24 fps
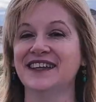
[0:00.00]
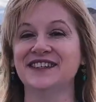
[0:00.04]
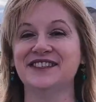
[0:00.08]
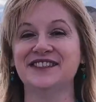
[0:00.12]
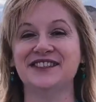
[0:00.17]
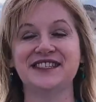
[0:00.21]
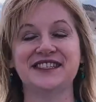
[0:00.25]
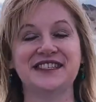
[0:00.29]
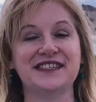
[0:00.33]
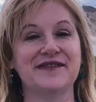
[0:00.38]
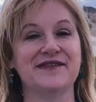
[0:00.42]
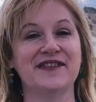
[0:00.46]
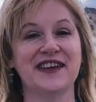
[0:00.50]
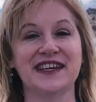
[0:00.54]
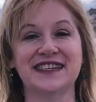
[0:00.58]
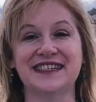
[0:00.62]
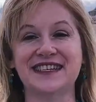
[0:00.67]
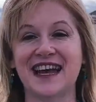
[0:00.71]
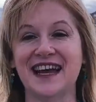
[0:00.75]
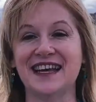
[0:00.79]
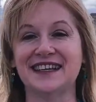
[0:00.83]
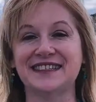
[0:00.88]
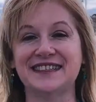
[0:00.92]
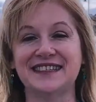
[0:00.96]
It's just a
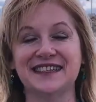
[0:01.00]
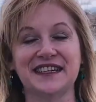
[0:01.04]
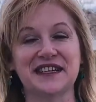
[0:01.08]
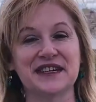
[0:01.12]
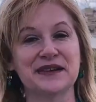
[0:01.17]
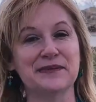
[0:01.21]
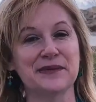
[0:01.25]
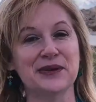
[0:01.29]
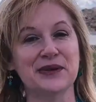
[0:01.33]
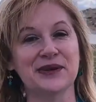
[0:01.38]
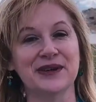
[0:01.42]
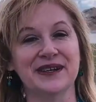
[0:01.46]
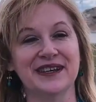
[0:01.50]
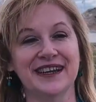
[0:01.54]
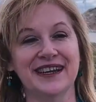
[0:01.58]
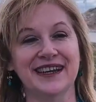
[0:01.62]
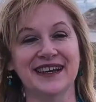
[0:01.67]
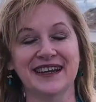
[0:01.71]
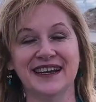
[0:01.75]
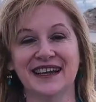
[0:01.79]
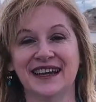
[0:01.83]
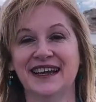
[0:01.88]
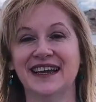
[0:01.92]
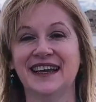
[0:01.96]
fantastic
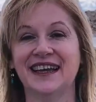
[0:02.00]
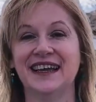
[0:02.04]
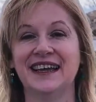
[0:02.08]
community.